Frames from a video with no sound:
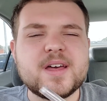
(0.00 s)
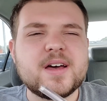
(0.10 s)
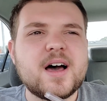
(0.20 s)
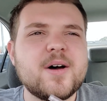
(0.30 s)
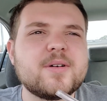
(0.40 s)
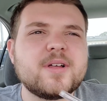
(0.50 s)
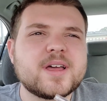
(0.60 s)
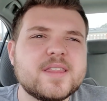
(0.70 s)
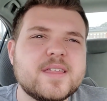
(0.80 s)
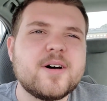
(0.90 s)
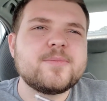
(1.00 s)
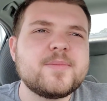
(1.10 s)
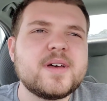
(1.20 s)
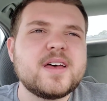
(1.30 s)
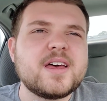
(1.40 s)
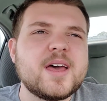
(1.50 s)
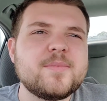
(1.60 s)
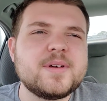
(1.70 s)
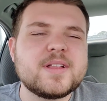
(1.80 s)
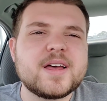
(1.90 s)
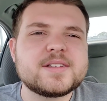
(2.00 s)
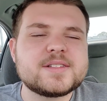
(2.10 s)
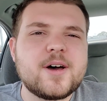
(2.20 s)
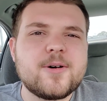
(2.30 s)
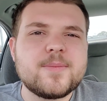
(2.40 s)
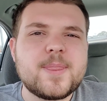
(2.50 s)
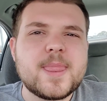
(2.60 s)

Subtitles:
I would look at them and be like, "So,